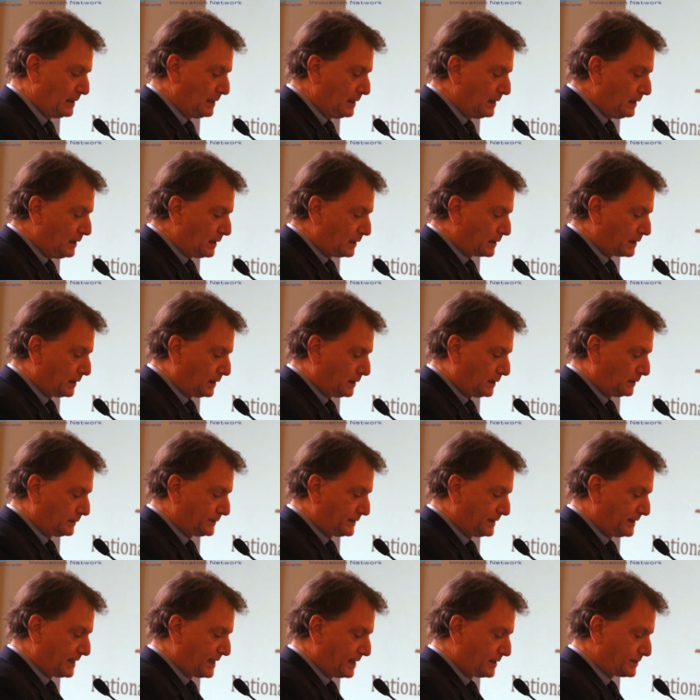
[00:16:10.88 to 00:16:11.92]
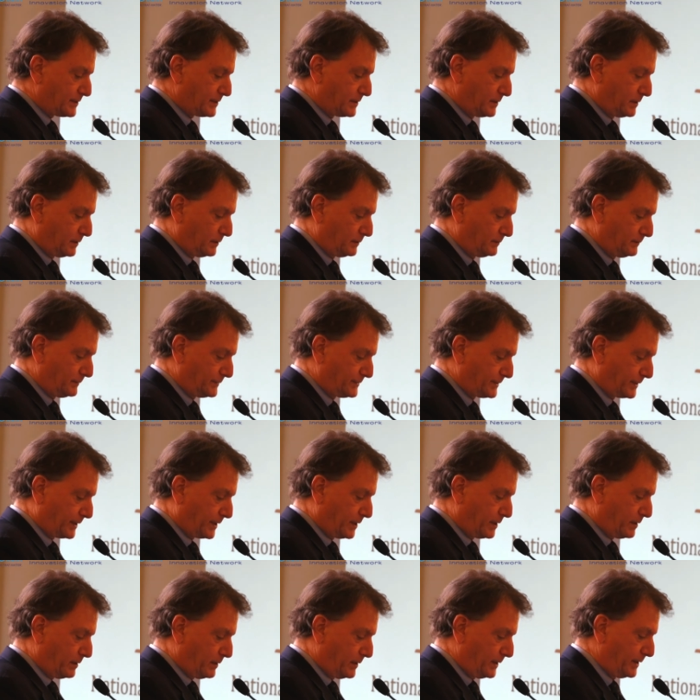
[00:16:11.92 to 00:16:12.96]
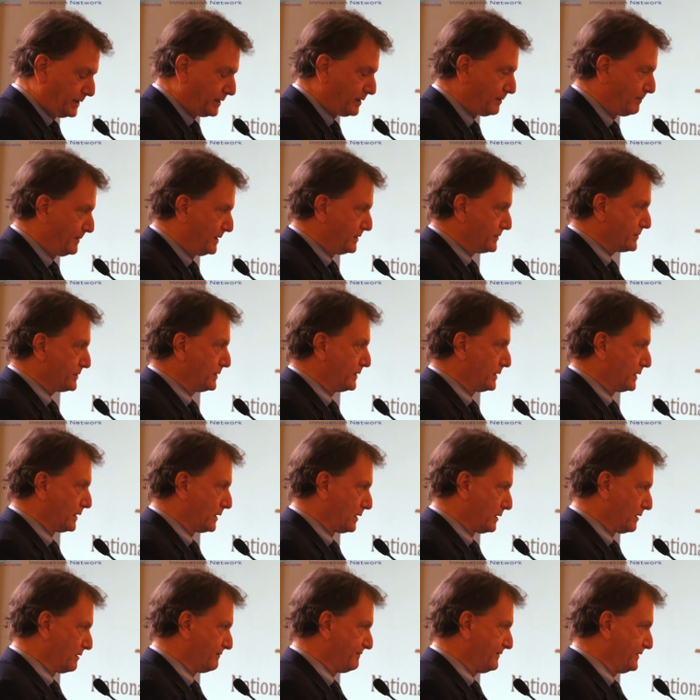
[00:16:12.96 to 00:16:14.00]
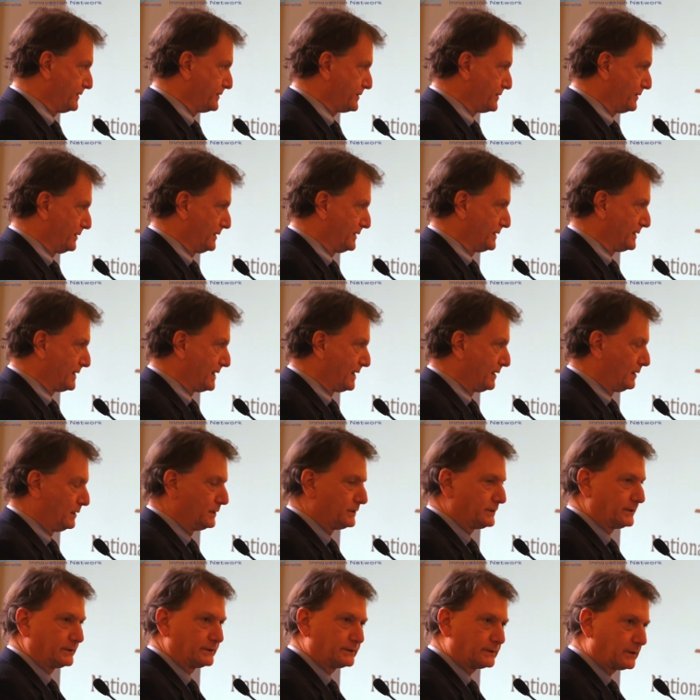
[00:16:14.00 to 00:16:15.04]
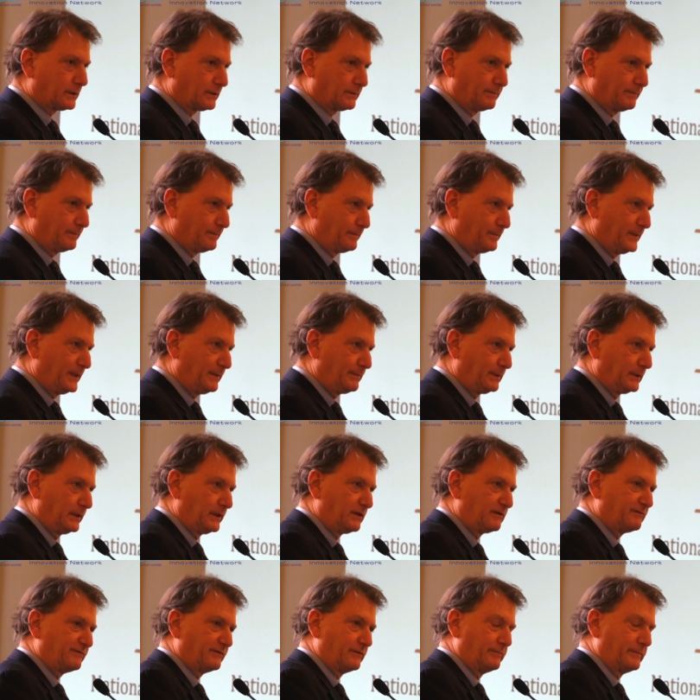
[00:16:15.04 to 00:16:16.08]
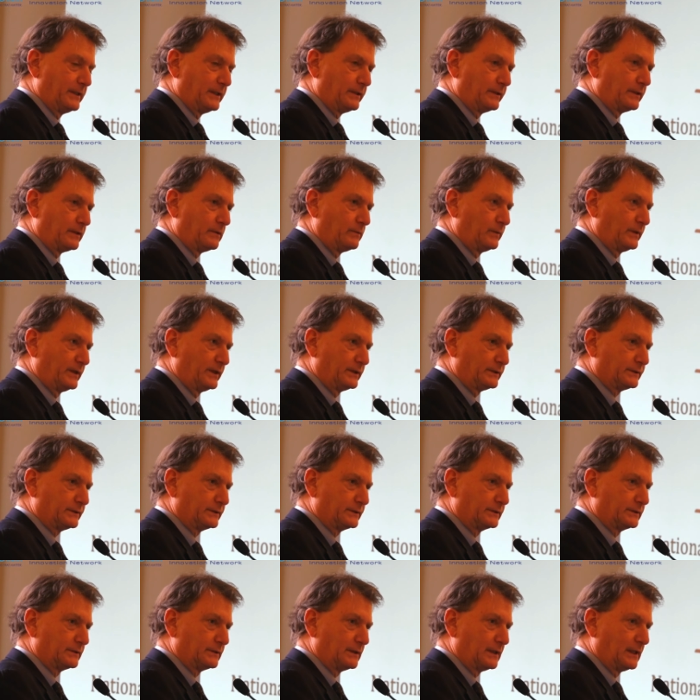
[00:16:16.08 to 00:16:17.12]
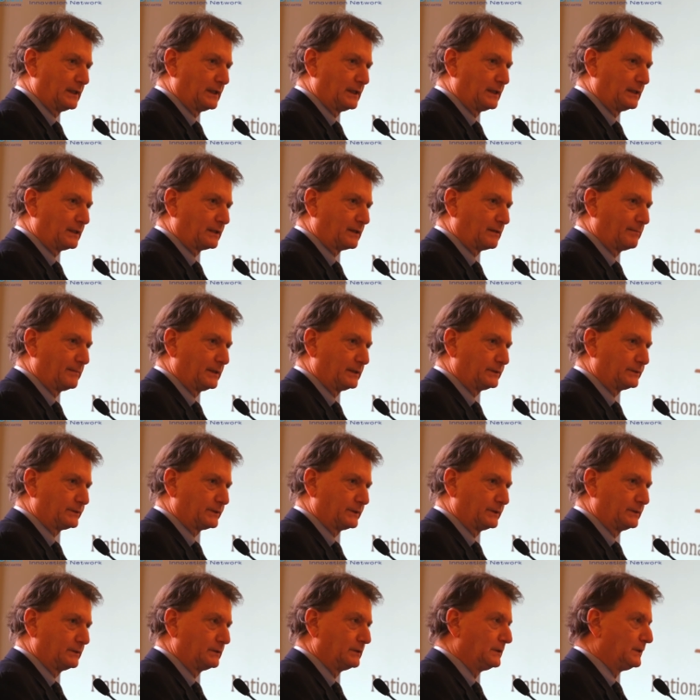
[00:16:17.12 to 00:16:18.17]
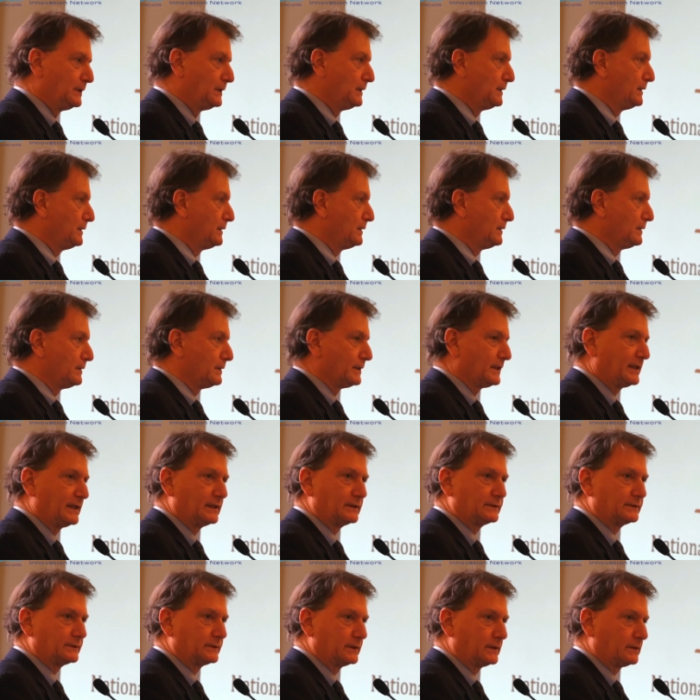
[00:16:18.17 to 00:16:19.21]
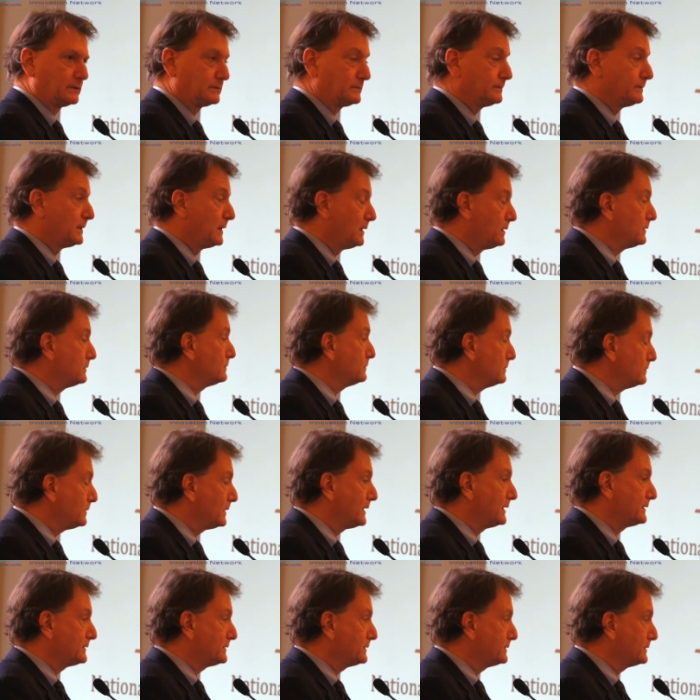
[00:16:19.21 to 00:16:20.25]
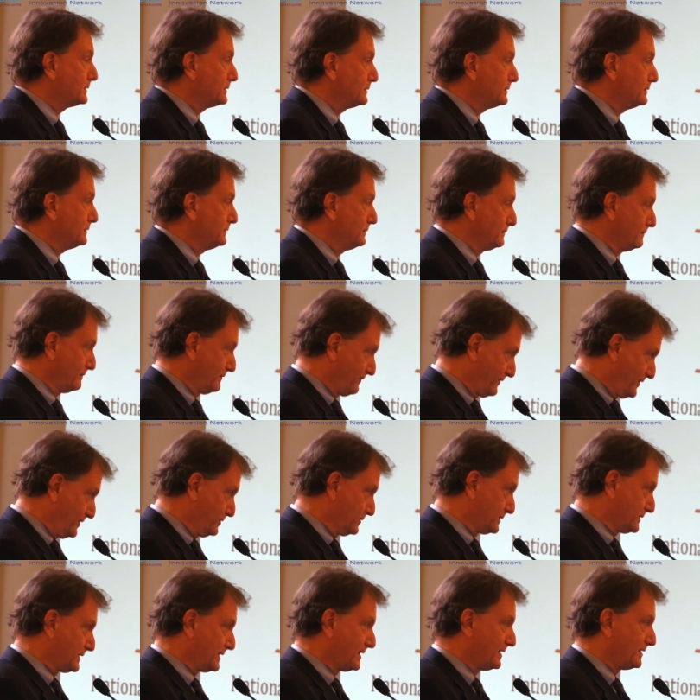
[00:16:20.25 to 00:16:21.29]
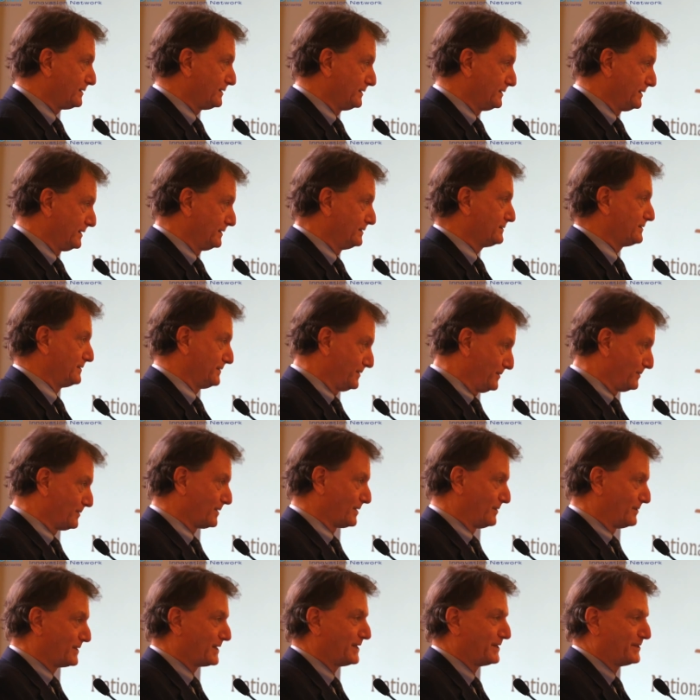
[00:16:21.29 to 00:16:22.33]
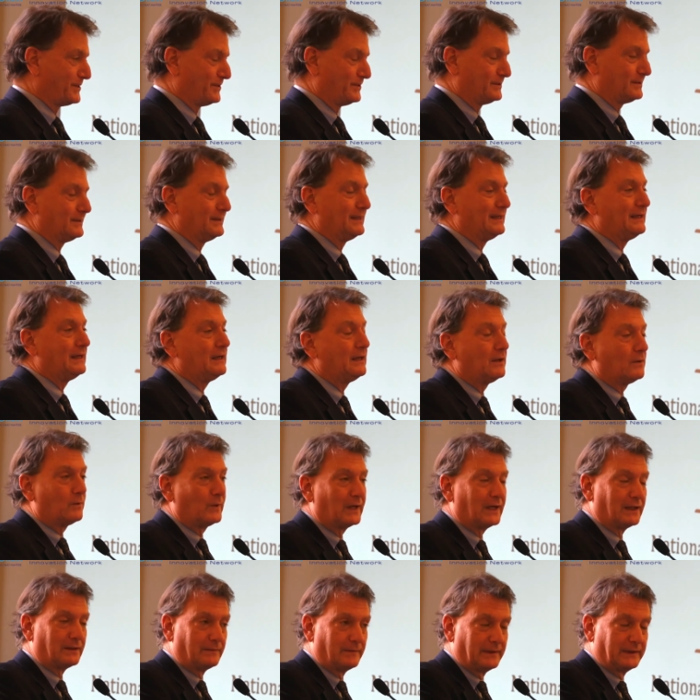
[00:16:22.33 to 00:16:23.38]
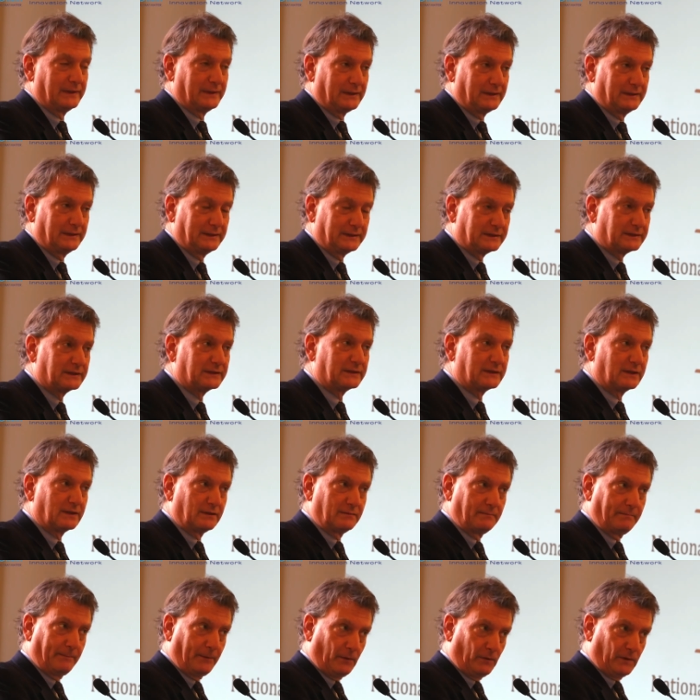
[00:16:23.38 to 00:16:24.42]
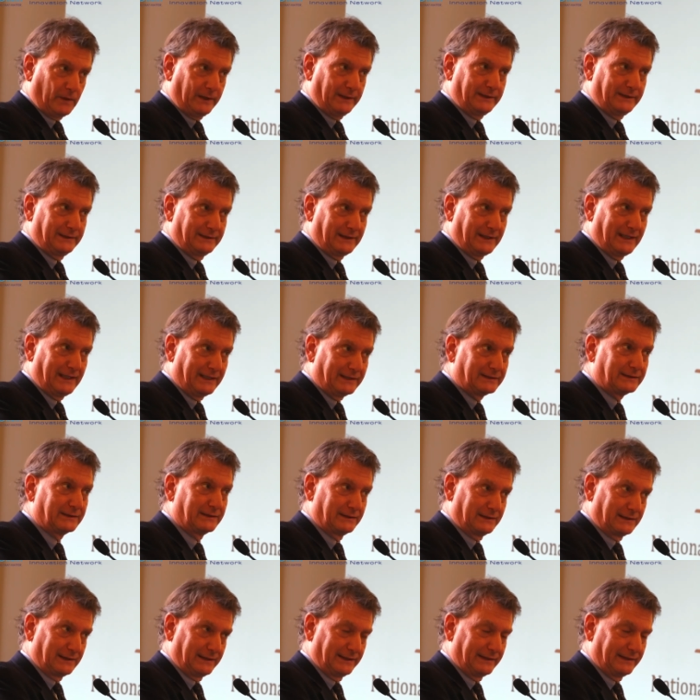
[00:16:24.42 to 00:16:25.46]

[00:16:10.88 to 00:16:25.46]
called the National Security Commission on Artificial Intelligence. Are people here familiar with this uh, commission? Yes, no? Oh, well that's, phew, Sandy is, and you are, okay, good. Well, this is an important entity,